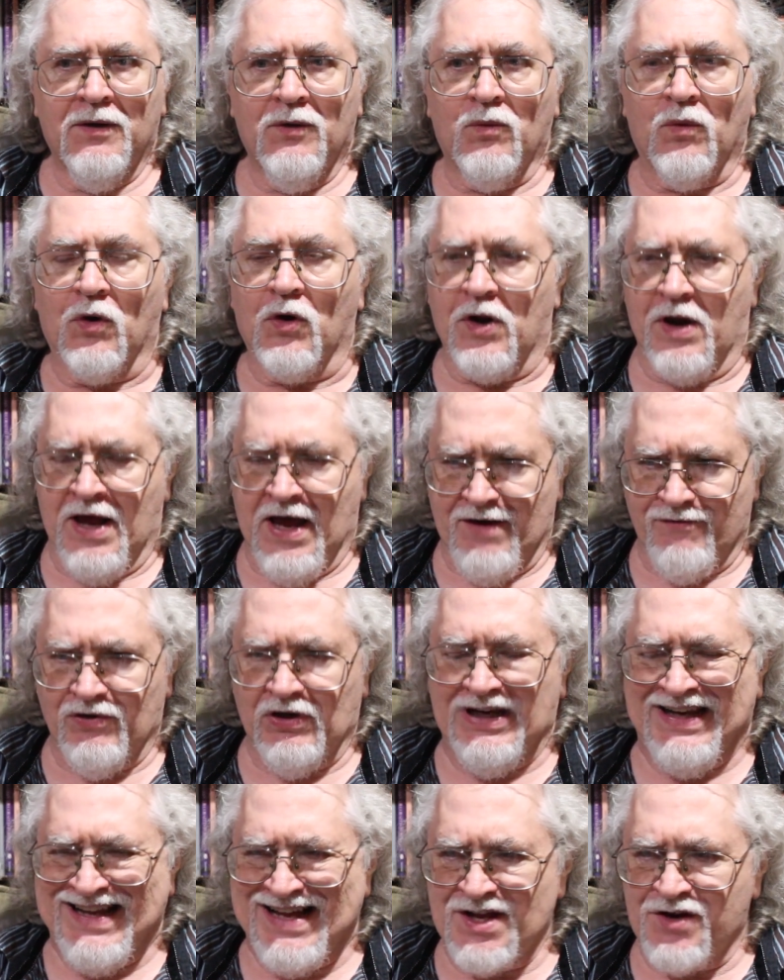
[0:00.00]
We're going to have a
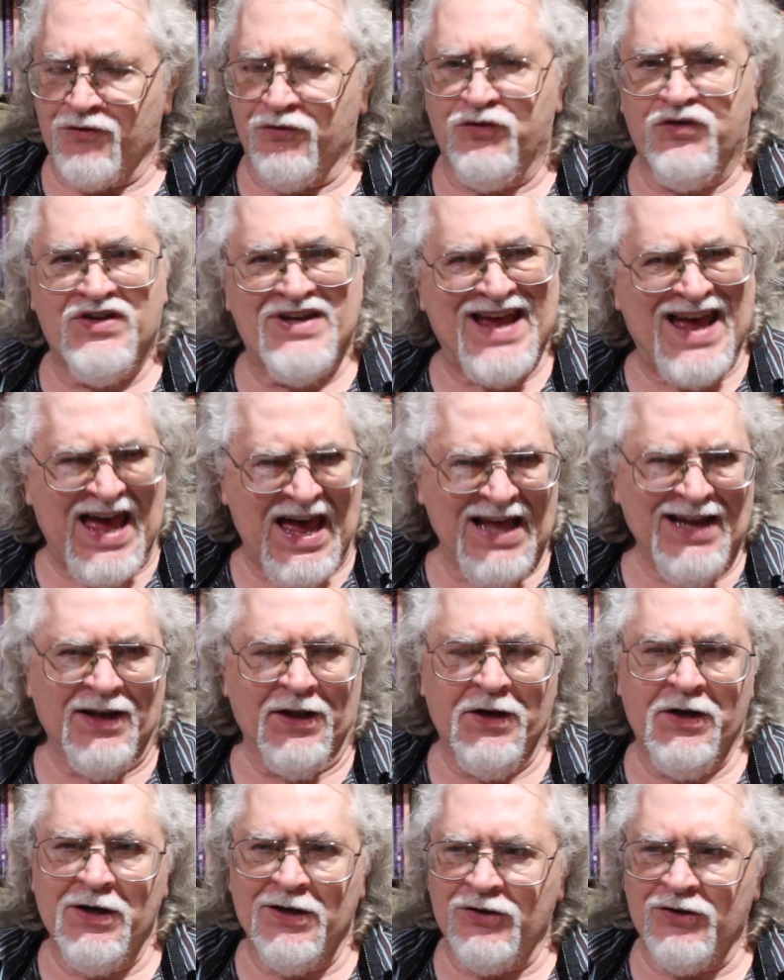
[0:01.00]
lot of talent.